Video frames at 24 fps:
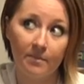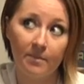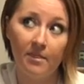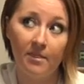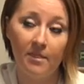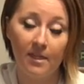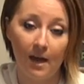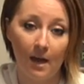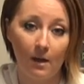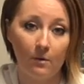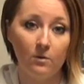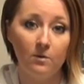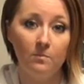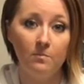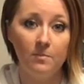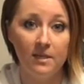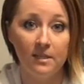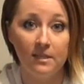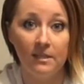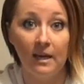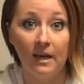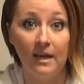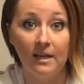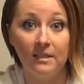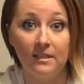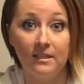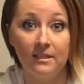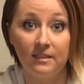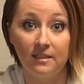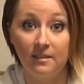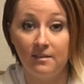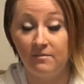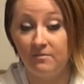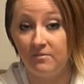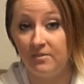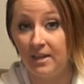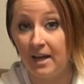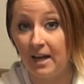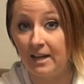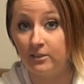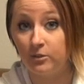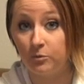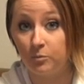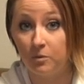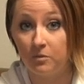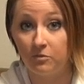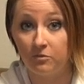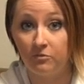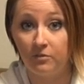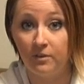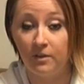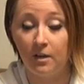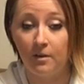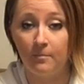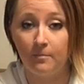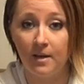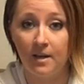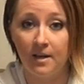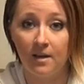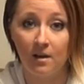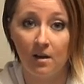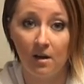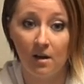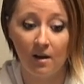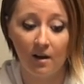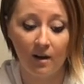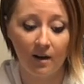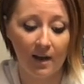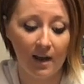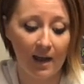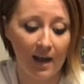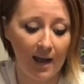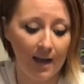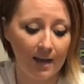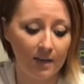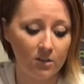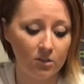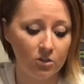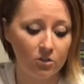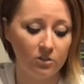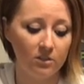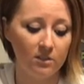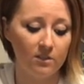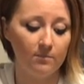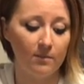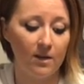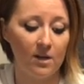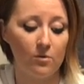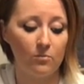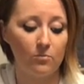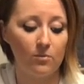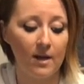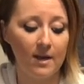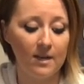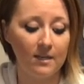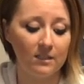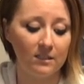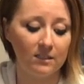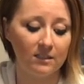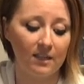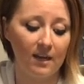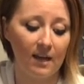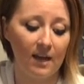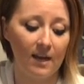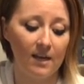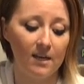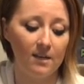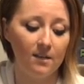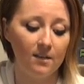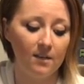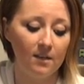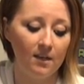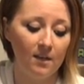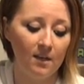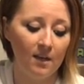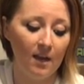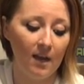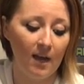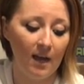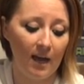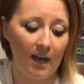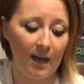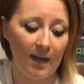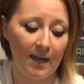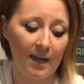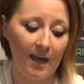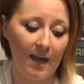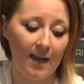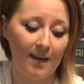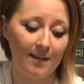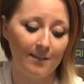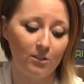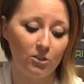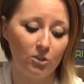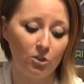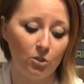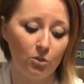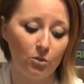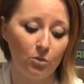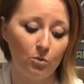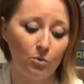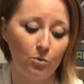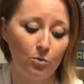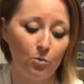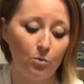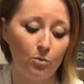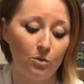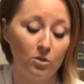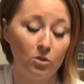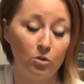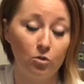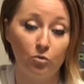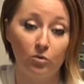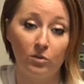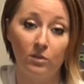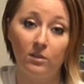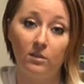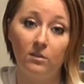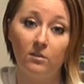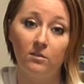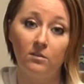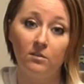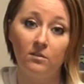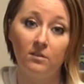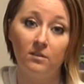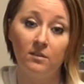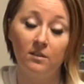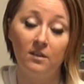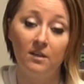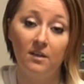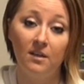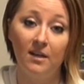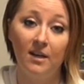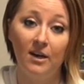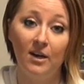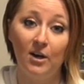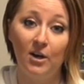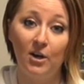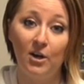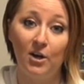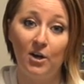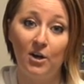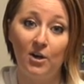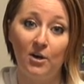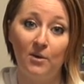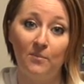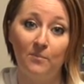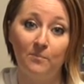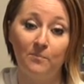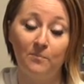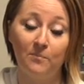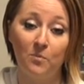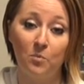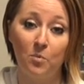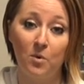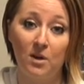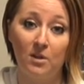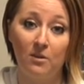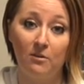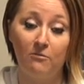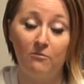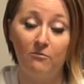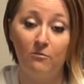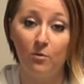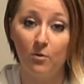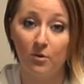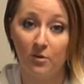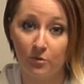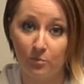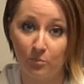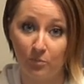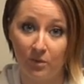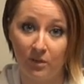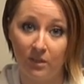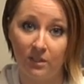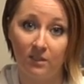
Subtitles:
That would be nice if that's what fit on my car. Actually, my right side, I had to drill where the fourth